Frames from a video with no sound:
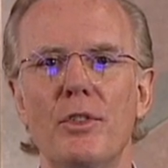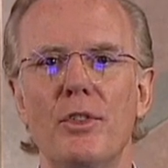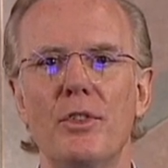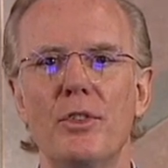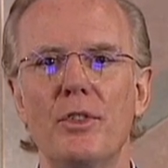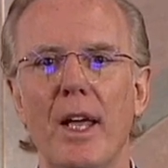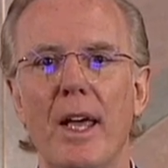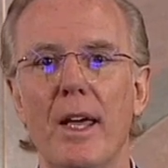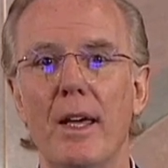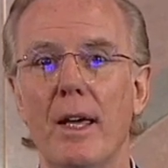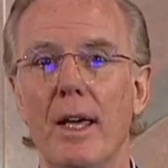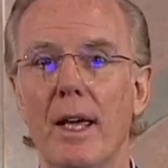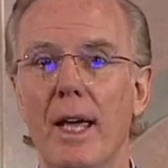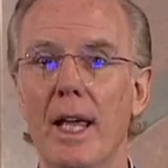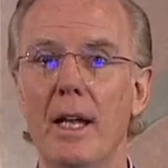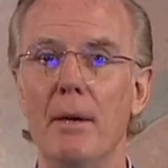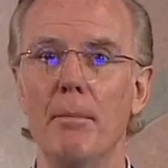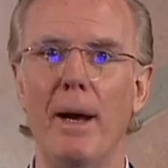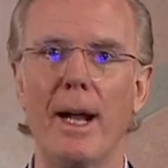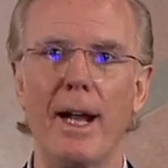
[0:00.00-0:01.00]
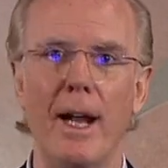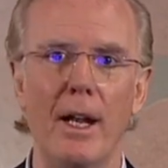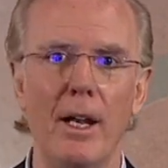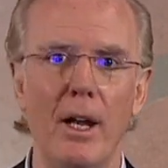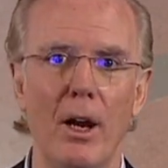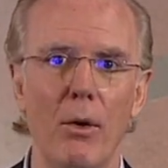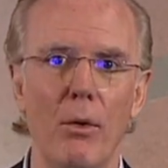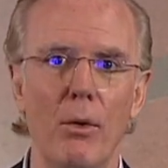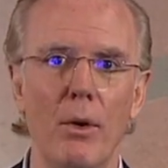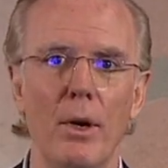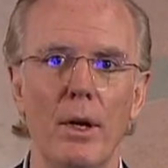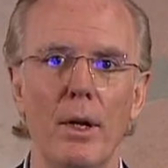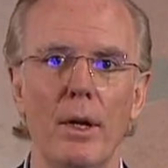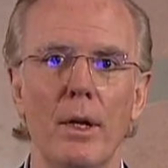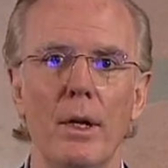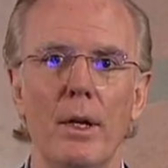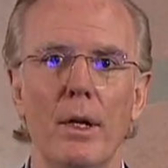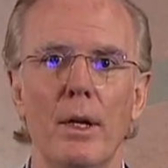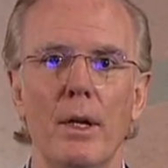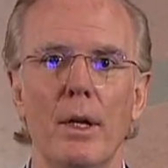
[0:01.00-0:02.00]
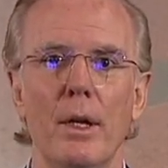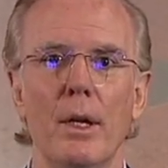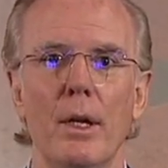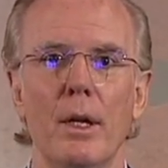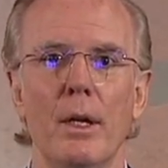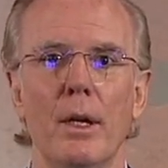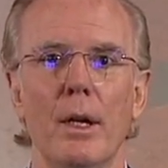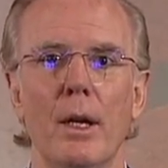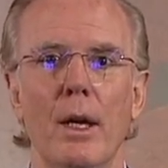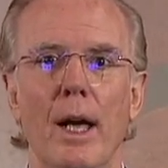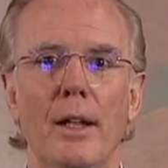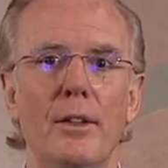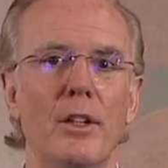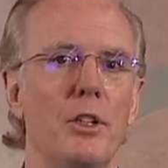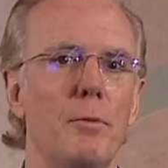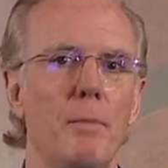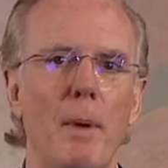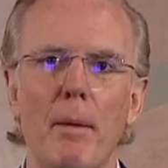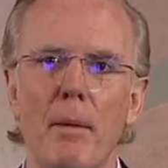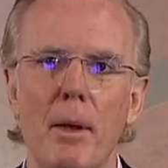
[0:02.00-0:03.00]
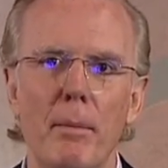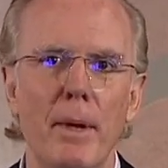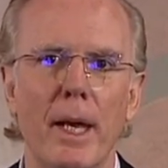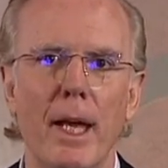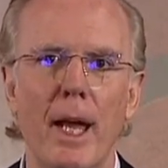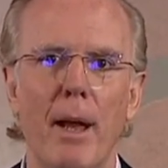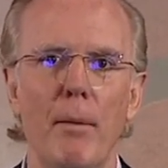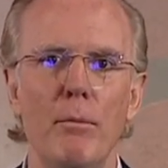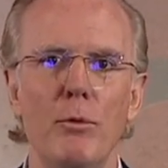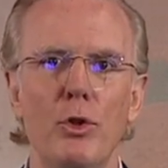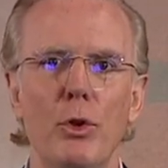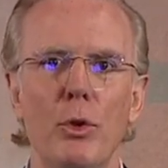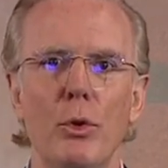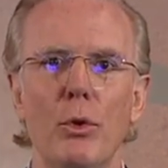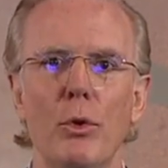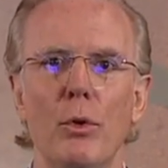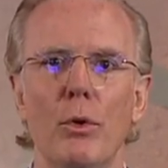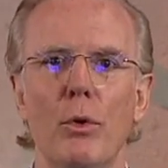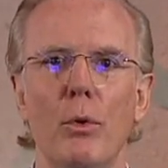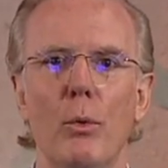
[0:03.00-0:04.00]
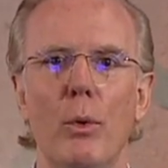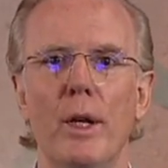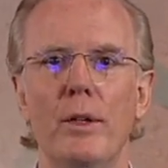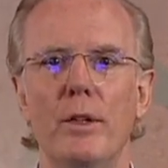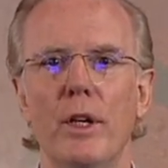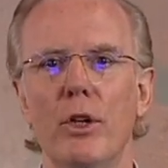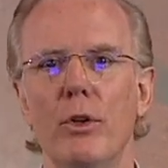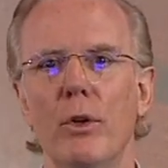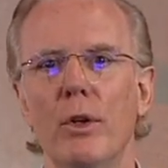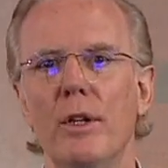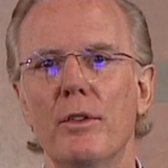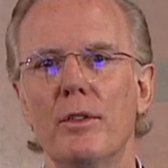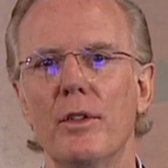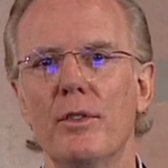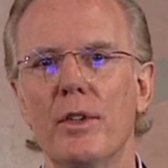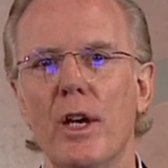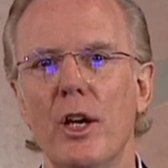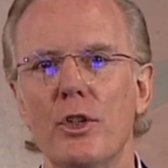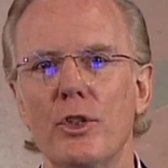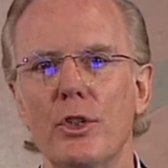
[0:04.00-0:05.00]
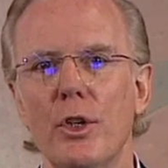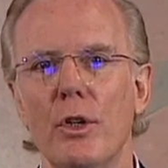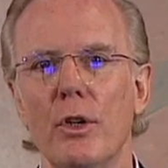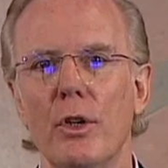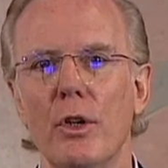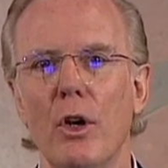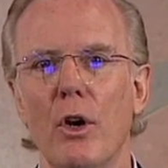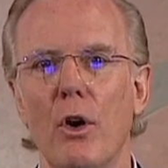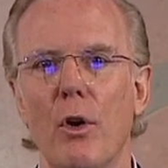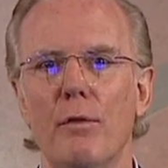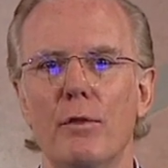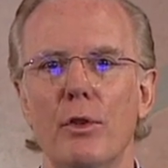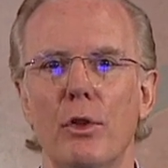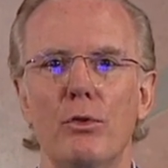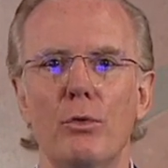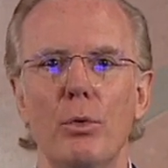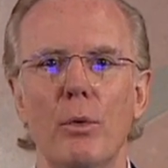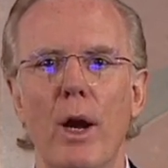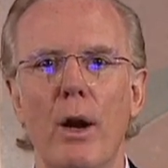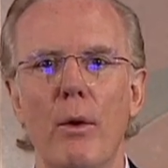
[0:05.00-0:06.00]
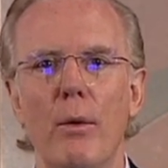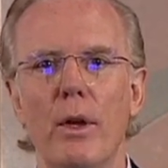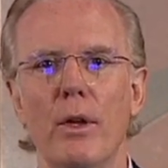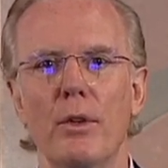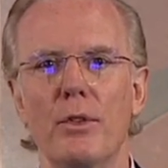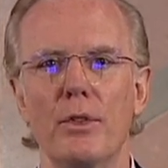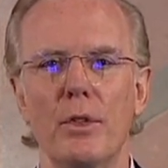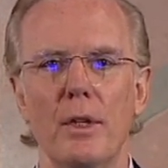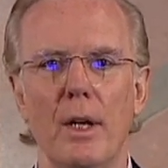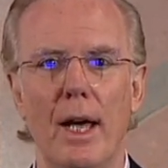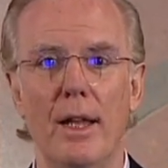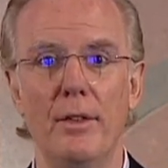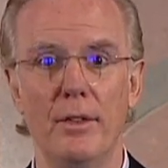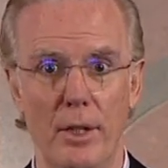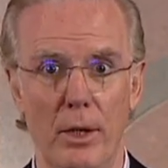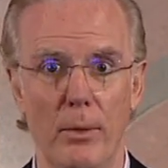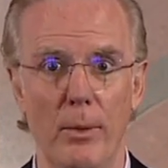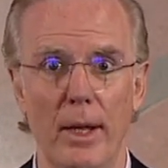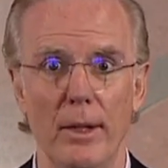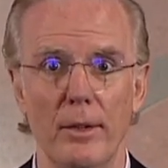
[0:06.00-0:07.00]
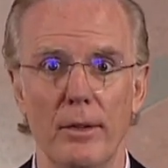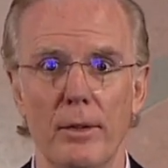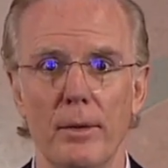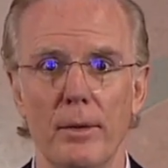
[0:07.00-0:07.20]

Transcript: stake in Bacalhau, and this payment became due with the unitization of the two areas at year-end.